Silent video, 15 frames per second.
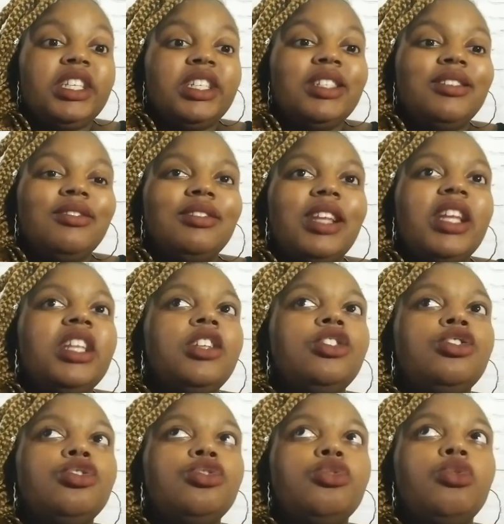
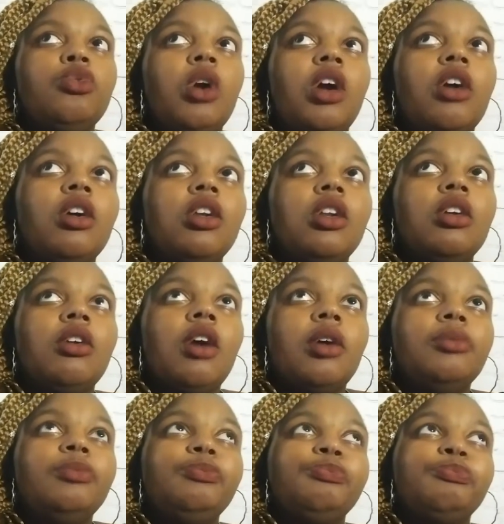didn't do
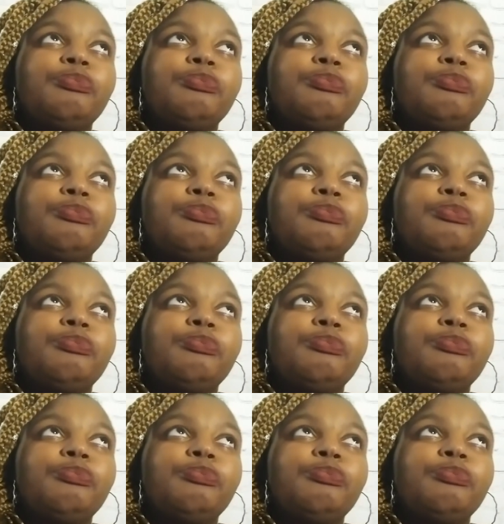an